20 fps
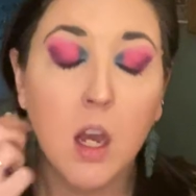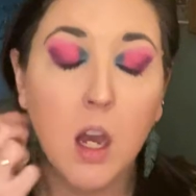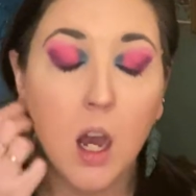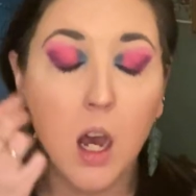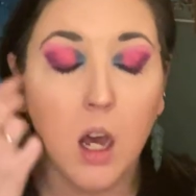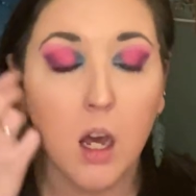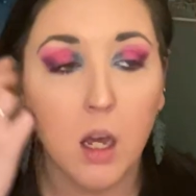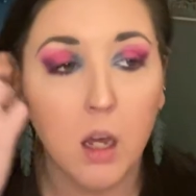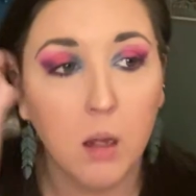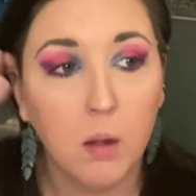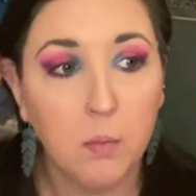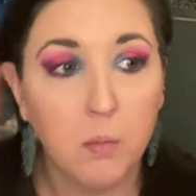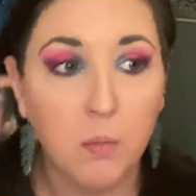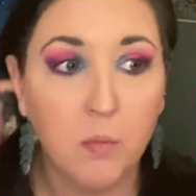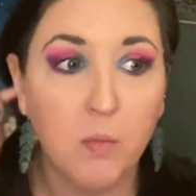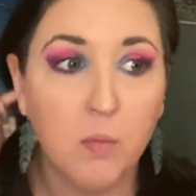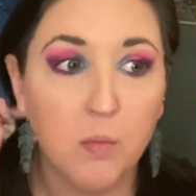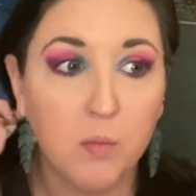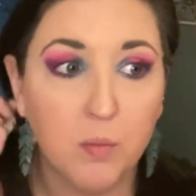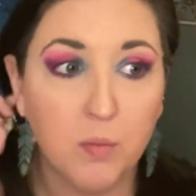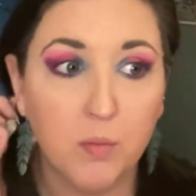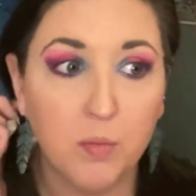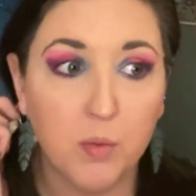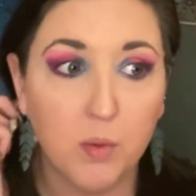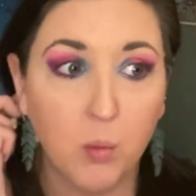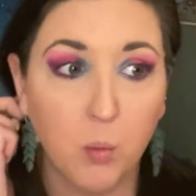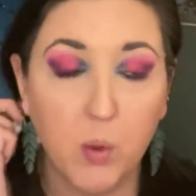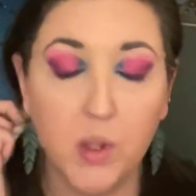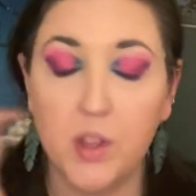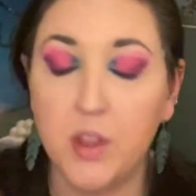um,
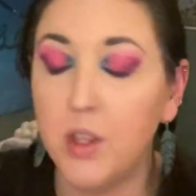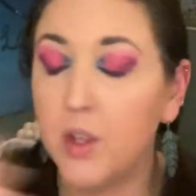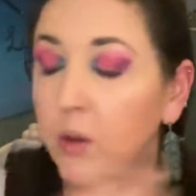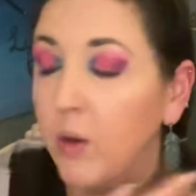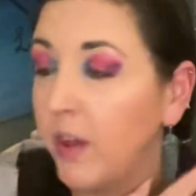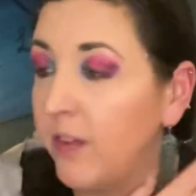with you.